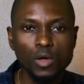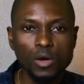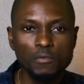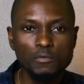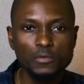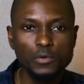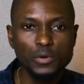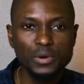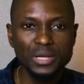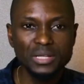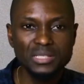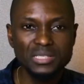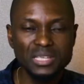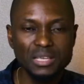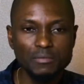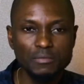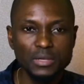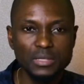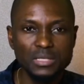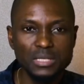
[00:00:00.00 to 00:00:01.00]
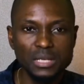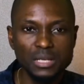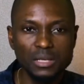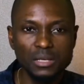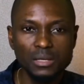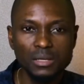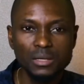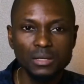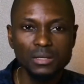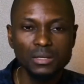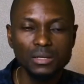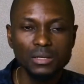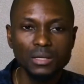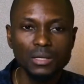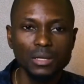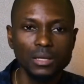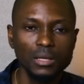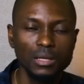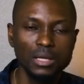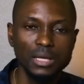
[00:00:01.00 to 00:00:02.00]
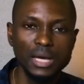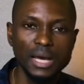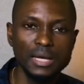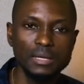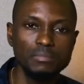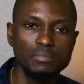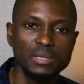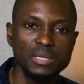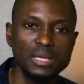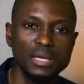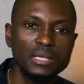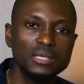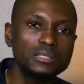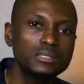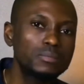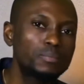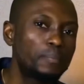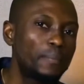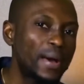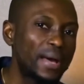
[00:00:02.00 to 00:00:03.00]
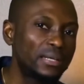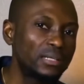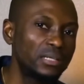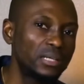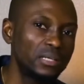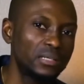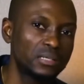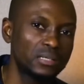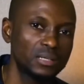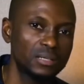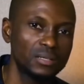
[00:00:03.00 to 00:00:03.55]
of creativity can be expanded.